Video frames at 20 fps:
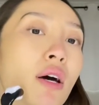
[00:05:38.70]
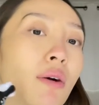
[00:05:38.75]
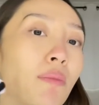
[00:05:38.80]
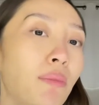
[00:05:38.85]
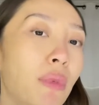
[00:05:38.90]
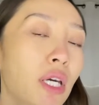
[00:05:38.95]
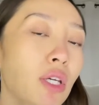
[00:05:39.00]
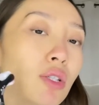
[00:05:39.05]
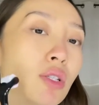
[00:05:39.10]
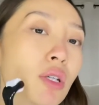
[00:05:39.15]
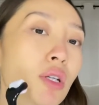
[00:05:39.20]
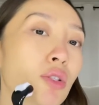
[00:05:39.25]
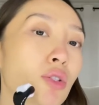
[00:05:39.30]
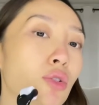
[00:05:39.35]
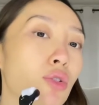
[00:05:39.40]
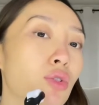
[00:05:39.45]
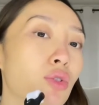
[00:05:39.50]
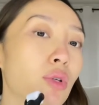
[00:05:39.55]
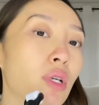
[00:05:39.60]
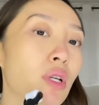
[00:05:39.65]
make sure to
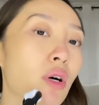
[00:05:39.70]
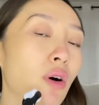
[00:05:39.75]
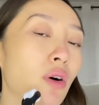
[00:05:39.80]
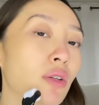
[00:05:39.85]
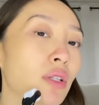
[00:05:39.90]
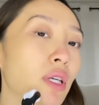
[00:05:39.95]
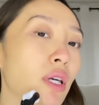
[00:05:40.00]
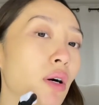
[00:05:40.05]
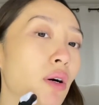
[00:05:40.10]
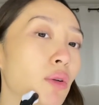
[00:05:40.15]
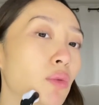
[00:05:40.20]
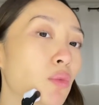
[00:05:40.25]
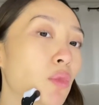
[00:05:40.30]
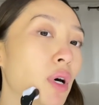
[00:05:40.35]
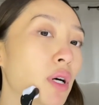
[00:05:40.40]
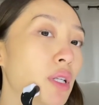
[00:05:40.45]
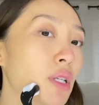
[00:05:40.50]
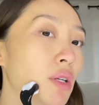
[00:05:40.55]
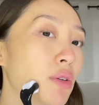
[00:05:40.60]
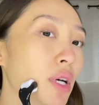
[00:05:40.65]
do it only on
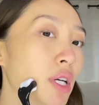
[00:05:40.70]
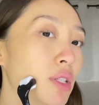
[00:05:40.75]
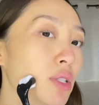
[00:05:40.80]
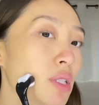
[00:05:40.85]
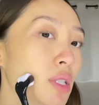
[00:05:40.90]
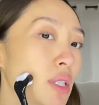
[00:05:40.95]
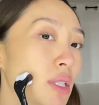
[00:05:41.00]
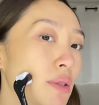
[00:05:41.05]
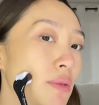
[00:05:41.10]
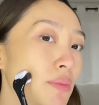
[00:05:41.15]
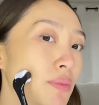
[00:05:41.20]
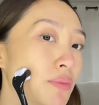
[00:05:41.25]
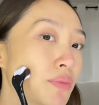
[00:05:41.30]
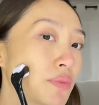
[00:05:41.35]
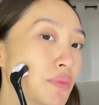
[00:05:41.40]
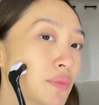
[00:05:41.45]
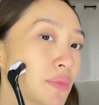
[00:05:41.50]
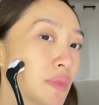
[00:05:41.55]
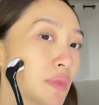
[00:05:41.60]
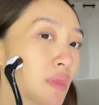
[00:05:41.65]
one direction
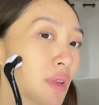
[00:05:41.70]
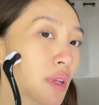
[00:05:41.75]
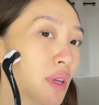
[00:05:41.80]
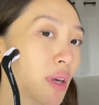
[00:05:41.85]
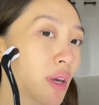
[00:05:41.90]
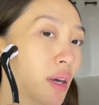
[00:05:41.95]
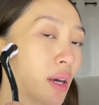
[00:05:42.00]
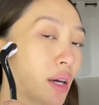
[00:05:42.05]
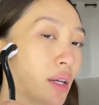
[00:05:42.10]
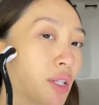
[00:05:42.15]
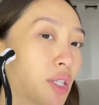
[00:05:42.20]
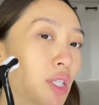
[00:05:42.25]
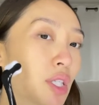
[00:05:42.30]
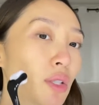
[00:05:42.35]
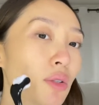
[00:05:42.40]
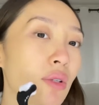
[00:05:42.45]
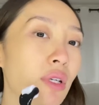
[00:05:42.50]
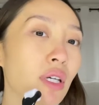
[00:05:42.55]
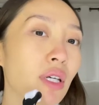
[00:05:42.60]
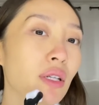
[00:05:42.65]
and
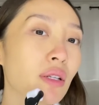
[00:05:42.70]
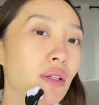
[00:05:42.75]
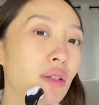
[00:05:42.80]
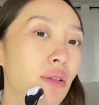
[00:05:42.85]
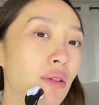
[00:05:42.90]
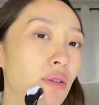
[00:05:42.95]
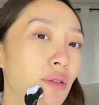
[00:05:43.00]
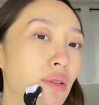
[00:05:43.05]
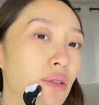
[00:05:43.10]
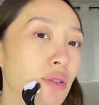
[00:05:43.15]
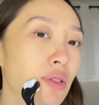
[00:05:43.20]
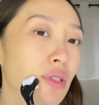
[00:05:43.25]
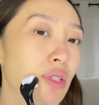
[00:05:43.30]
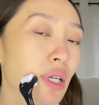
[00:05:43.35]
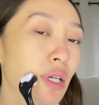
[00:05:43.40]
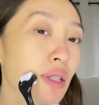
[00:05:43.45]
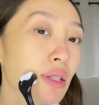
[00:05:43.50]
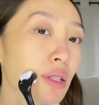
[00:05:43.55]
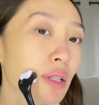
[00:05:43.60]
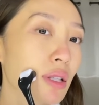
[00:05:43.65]
do it
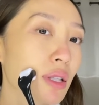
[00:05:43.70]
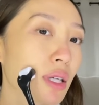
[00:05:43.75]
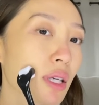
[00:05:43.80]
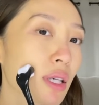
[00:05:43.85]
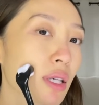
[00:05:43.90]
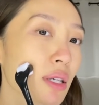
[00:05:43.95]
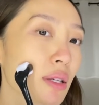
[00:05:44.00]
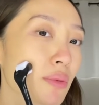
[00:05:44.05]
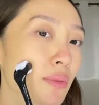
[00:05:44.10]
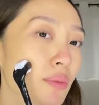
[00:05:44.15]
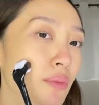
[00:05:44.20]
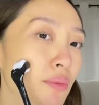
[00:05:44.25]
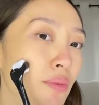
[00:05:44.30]
gently.